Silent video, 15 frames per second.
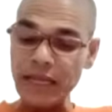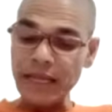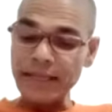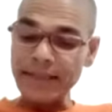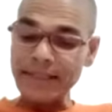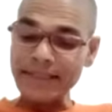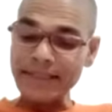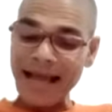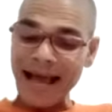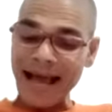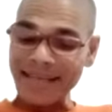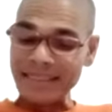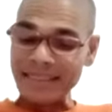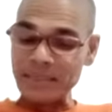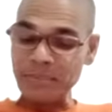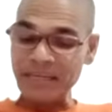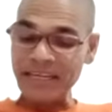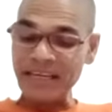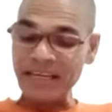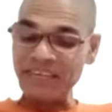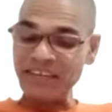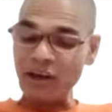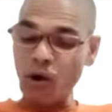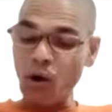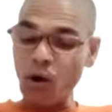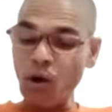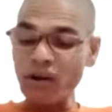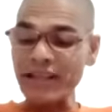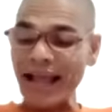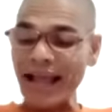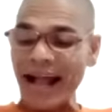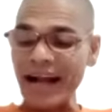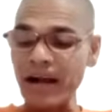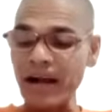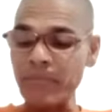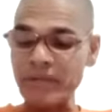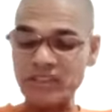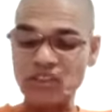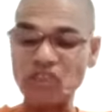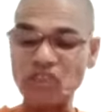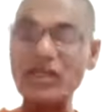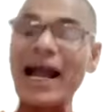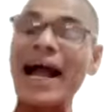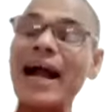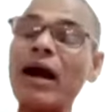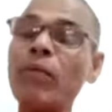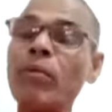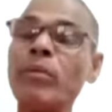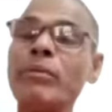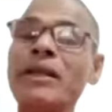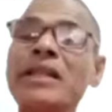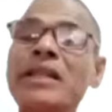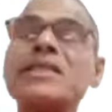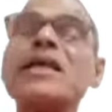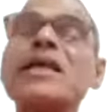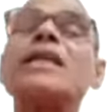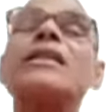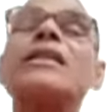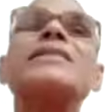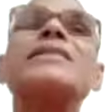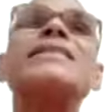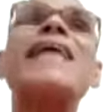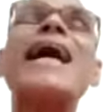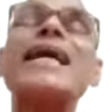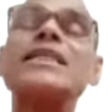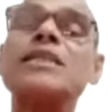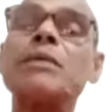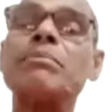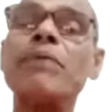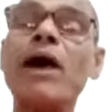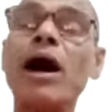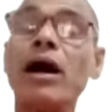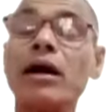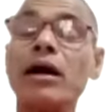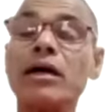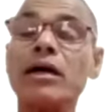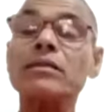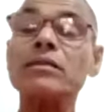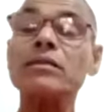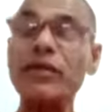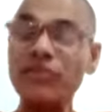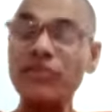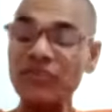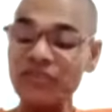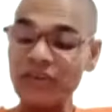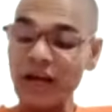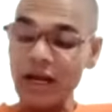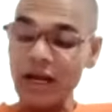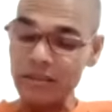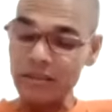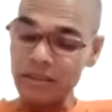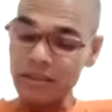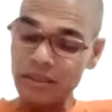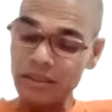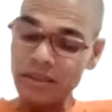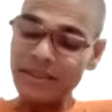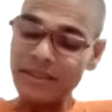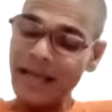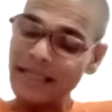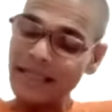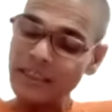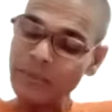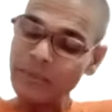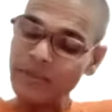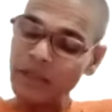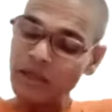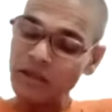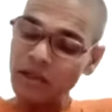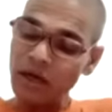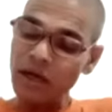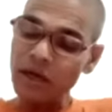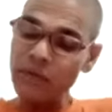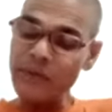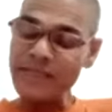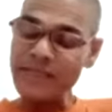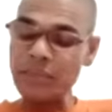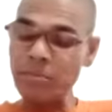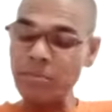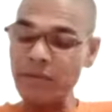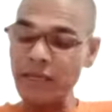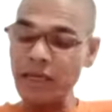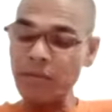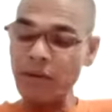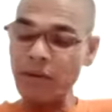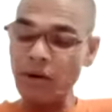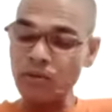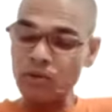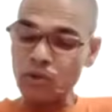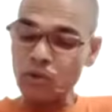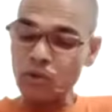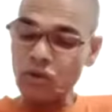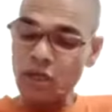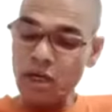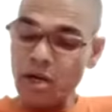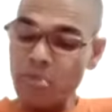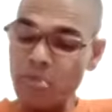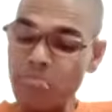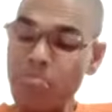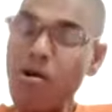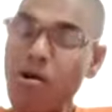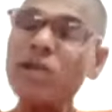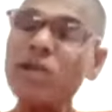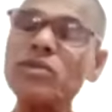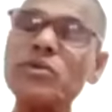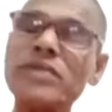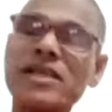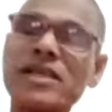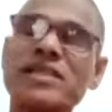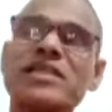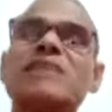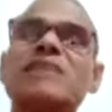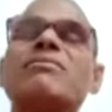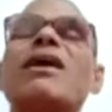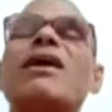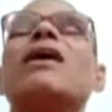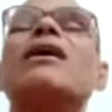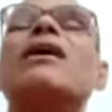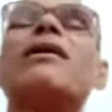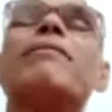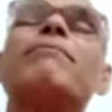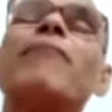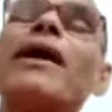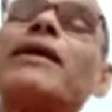this has been given all the agamas. Agama means the science of tantra. The science of tantra always speak about to merge with Shiva by